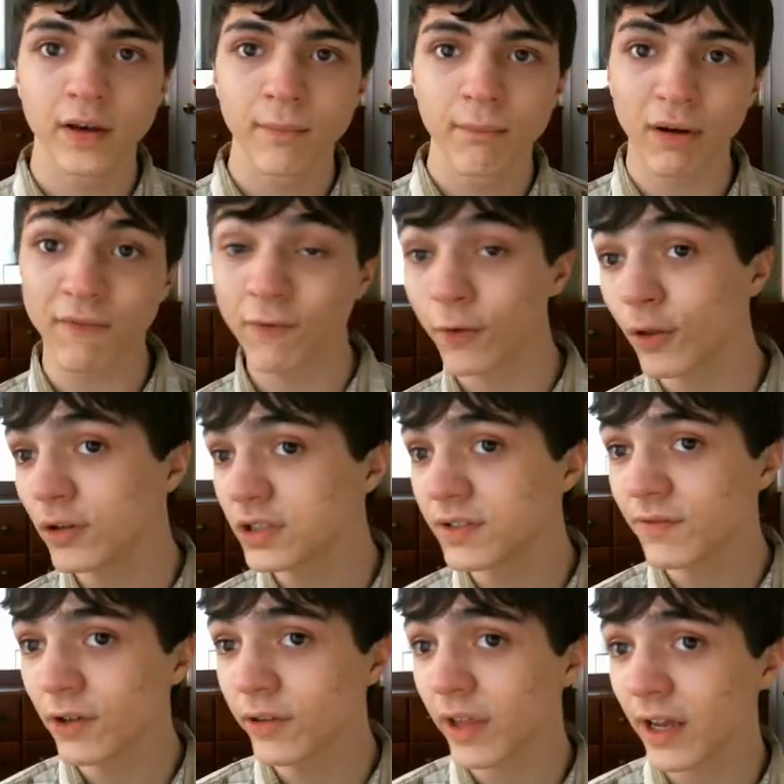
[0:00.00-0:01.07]
But for those of
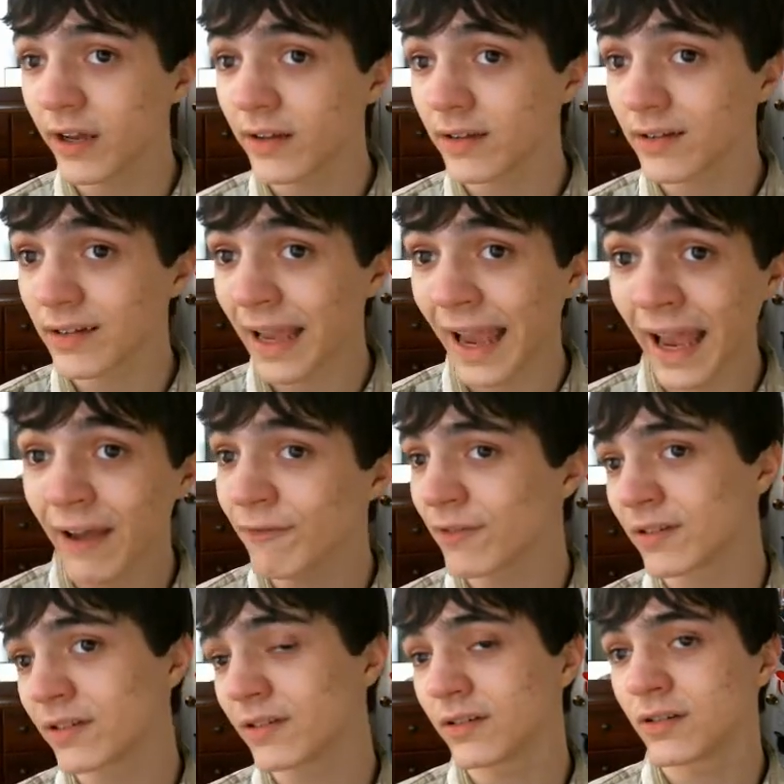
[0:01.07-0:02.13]
you that
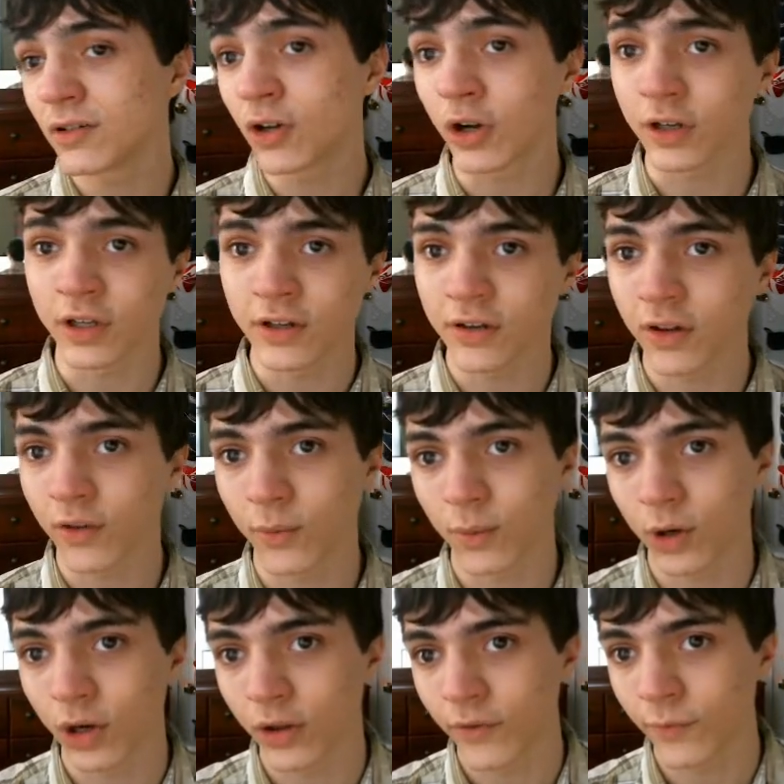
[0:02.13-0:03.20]
haven't gone into the
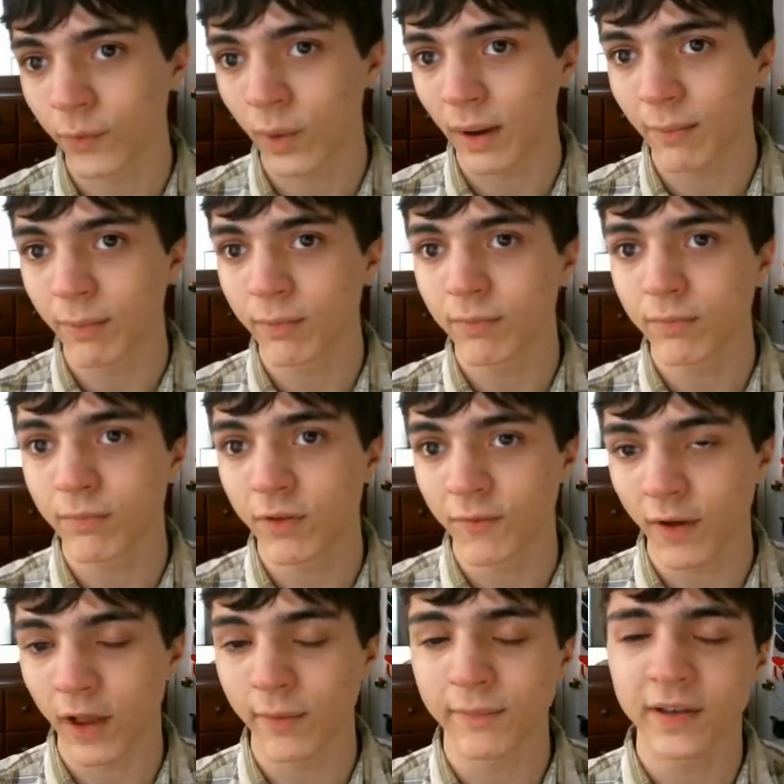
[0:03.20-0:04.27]
world of web
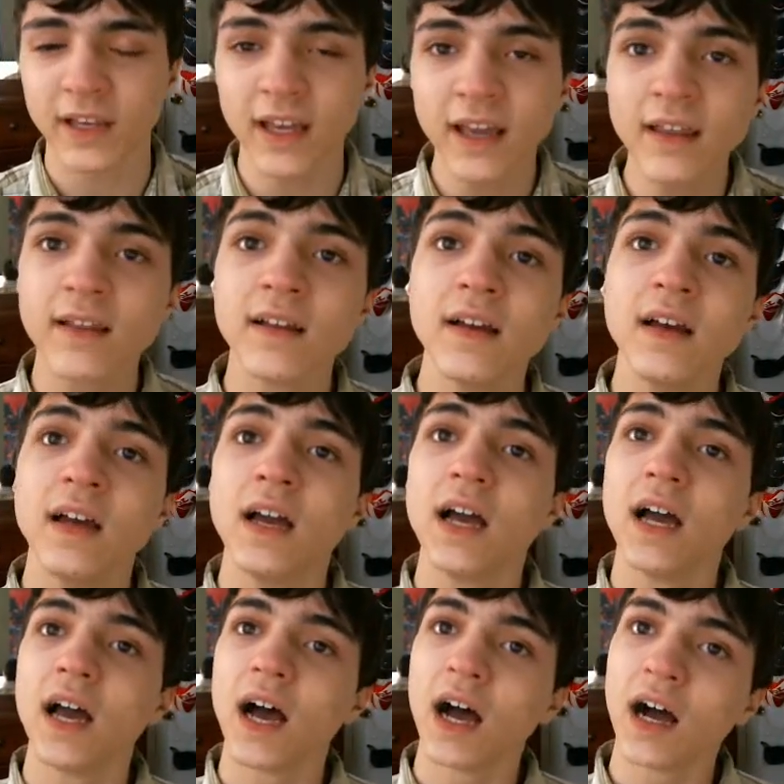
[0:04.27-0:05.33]
development yet,
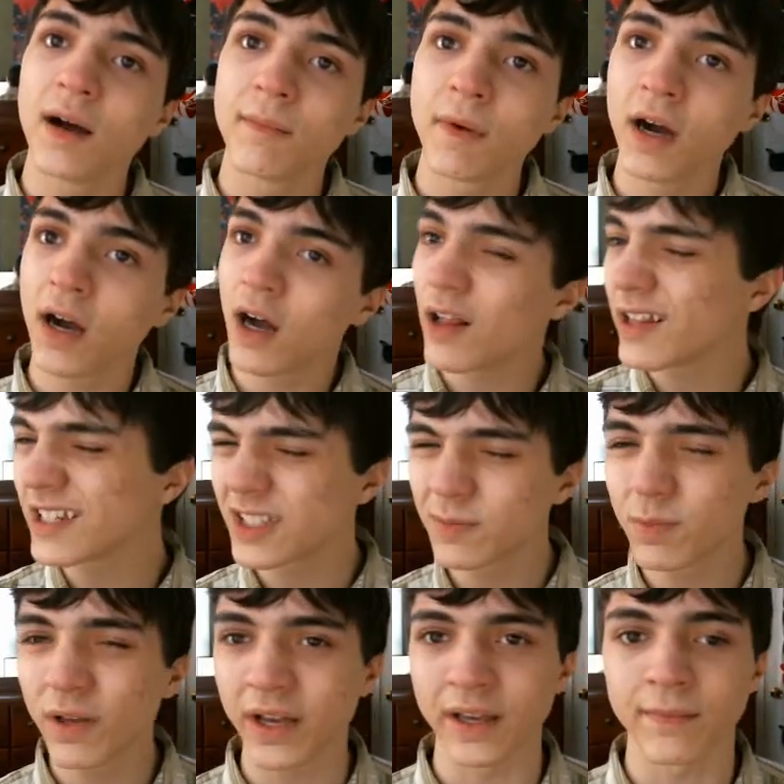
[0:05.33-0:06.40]
I'll
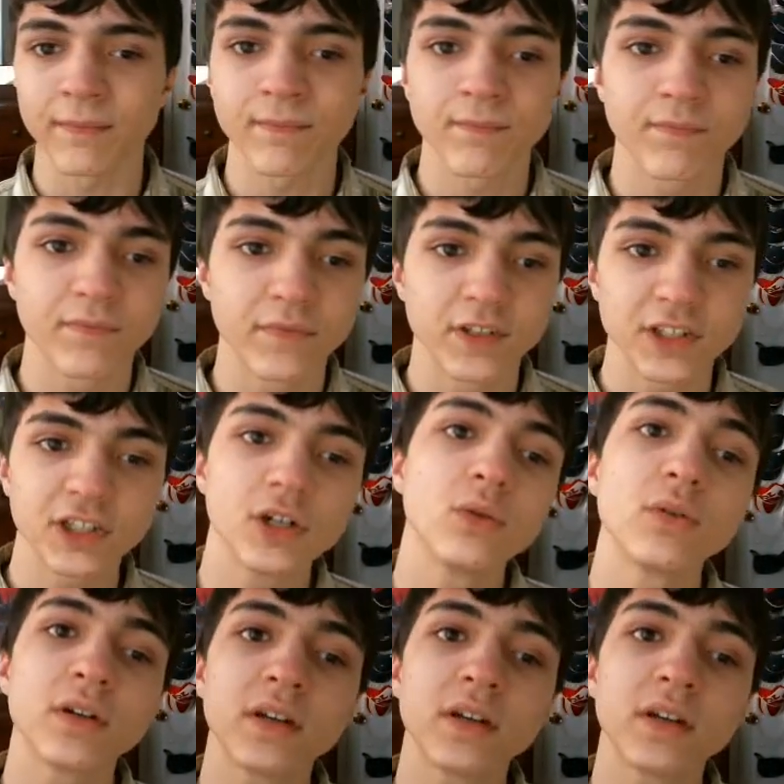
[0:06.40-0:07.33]
explain. So